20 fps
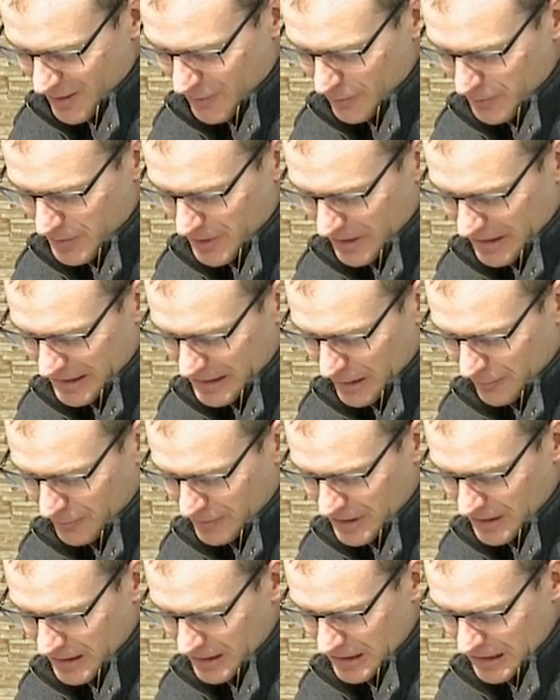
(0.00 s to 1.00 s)
from Nicholas
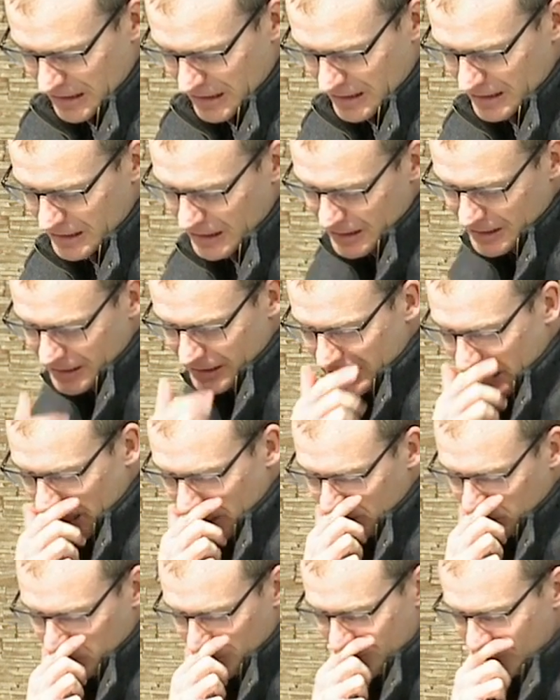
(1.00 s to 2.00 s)
F.D., it says, "The
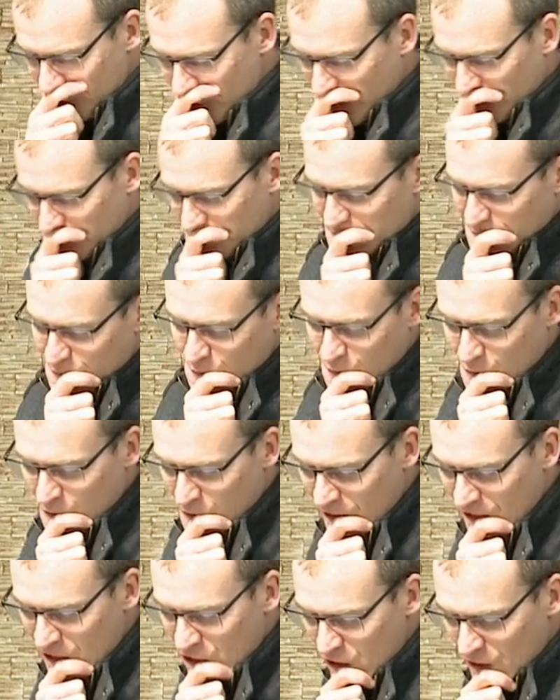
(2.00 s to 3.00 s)
test was not
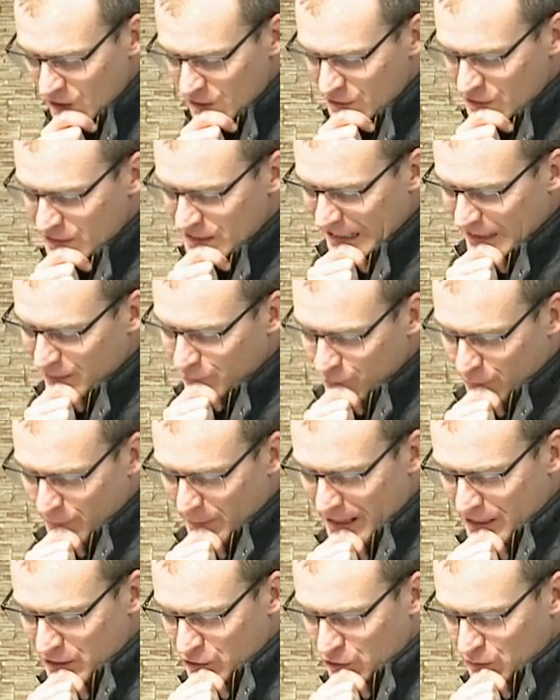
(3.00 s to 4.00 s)
for God's
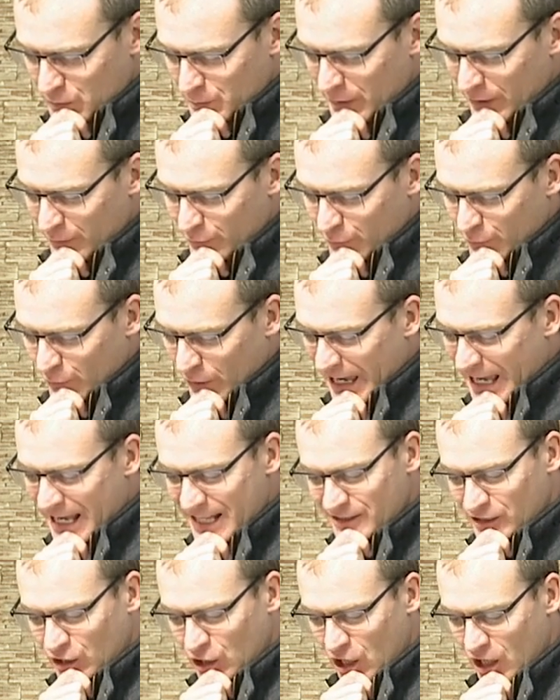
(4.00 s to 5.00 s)
information but for
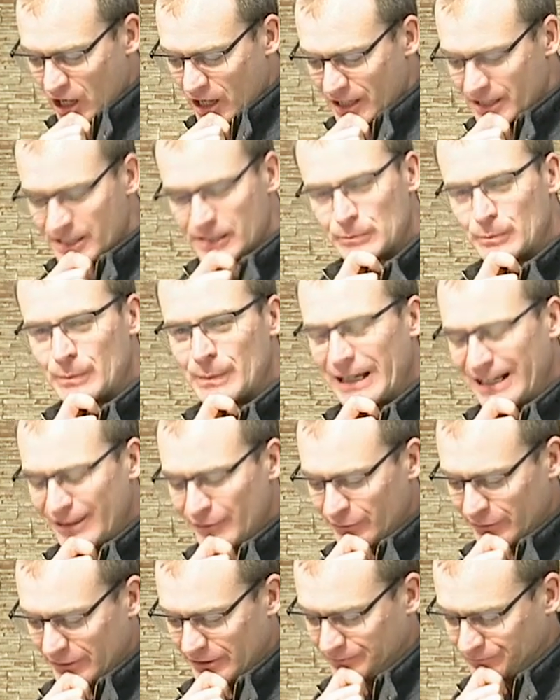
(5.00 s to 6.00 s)
Hezekiah's
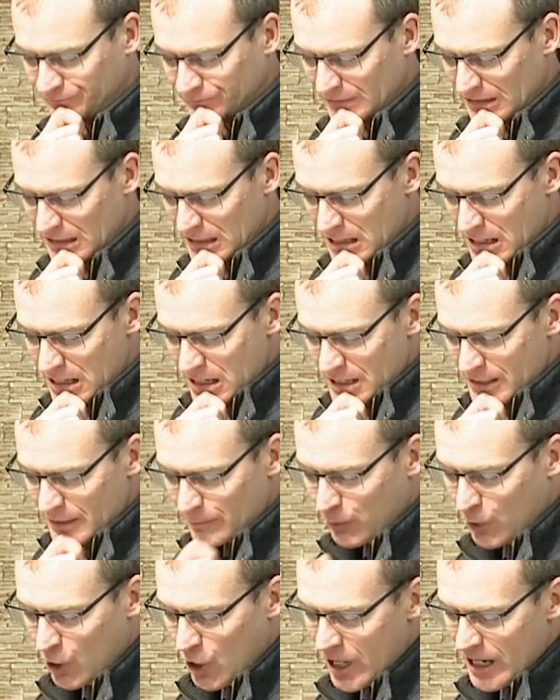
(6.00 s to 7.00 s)
benefit.
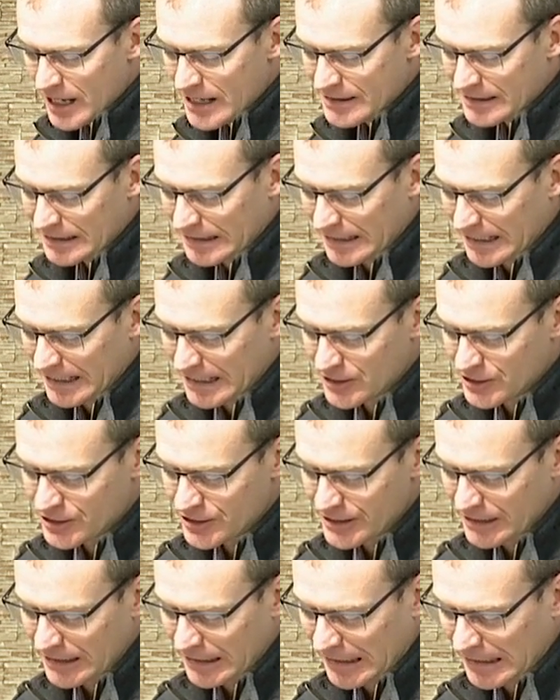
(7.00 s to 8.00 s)
The pride that led
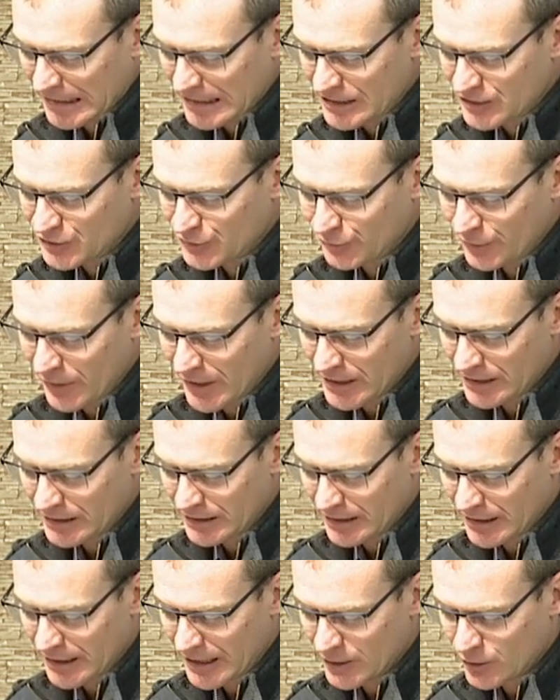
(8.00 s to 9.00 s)
to the king's
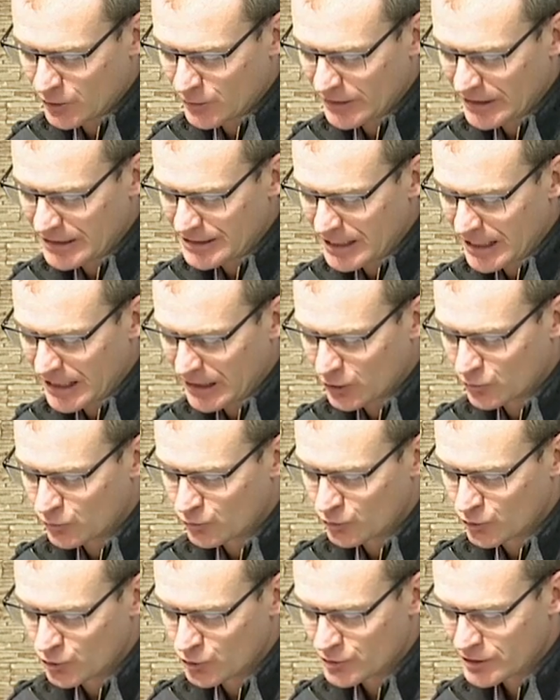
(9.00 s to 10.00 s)
failure had already
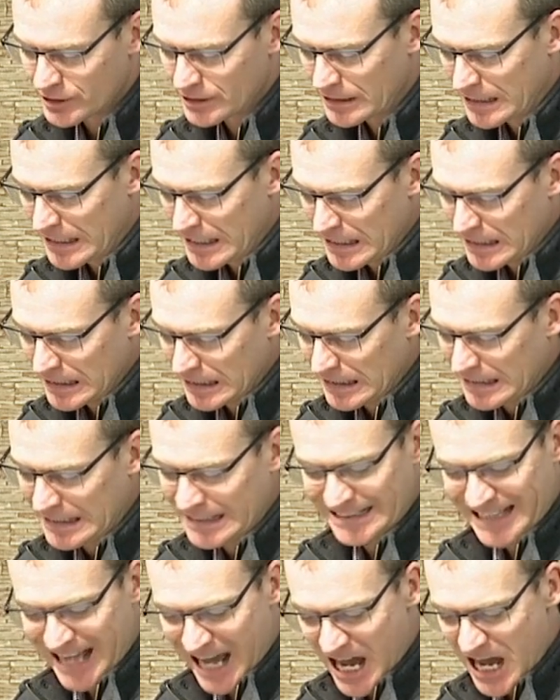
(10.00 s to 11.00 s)
taken root in
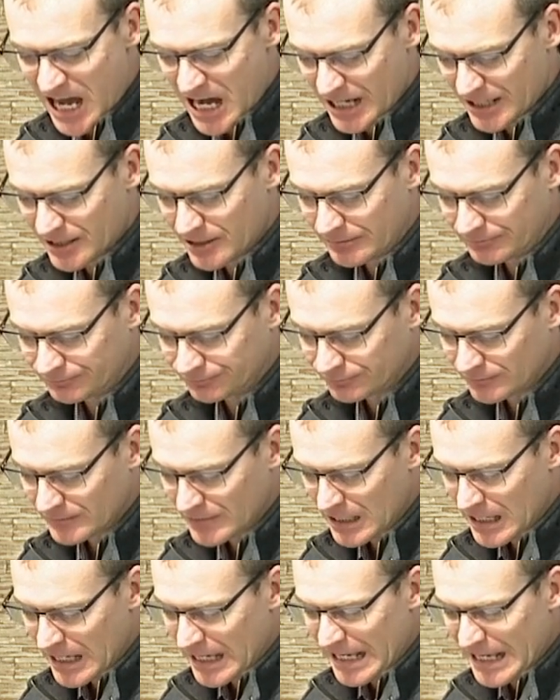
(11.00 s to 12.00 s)
his heart.
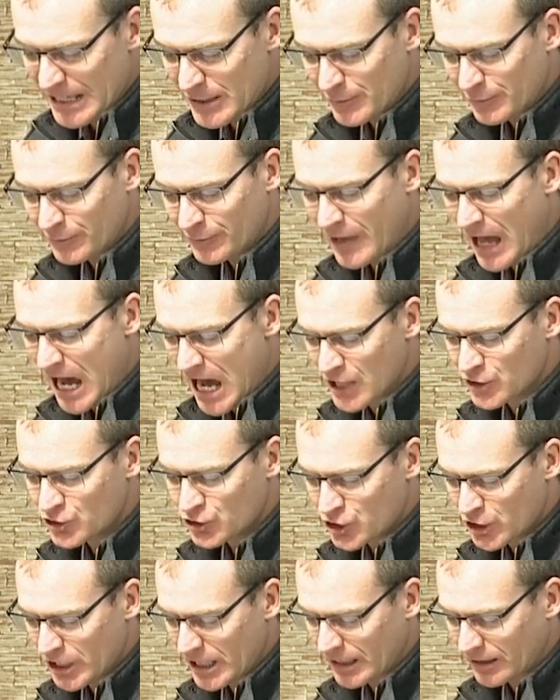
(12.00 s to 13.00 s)
If
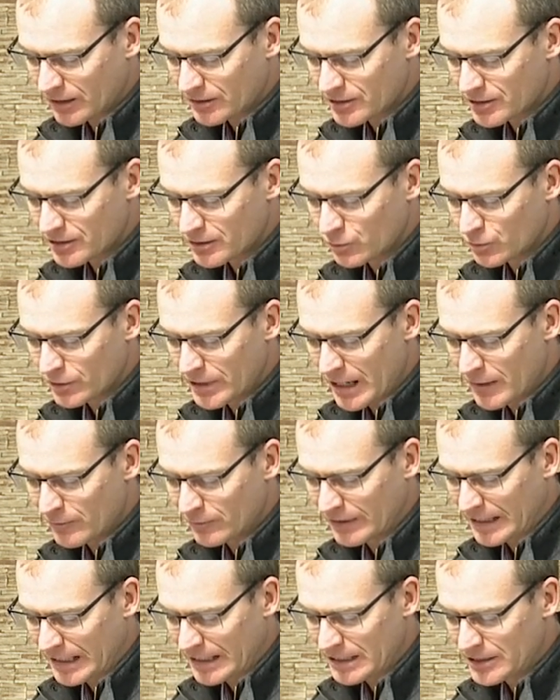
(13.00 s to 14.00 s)
unchecked, would
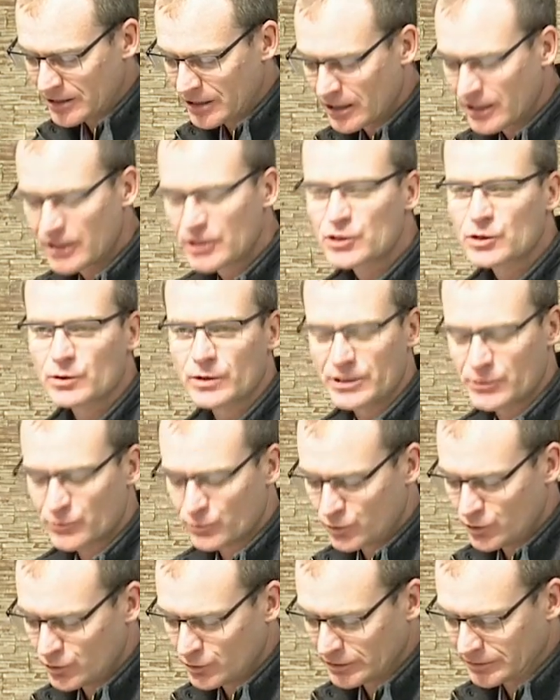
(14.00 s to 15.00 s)
have led to his
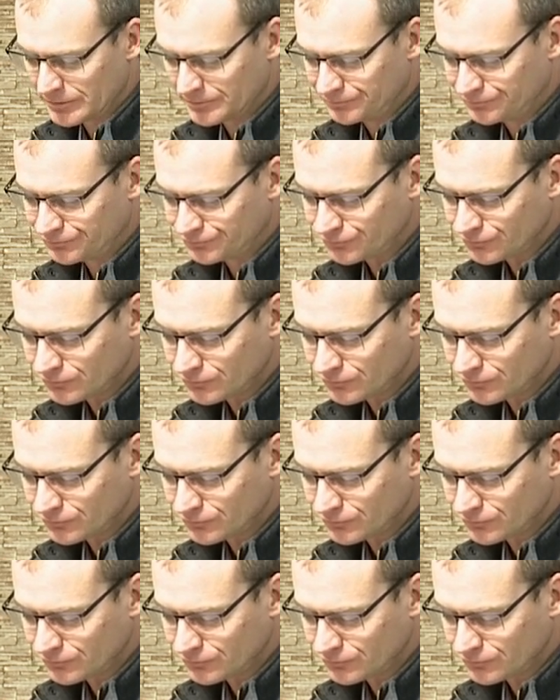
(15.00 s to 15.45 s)
ruin.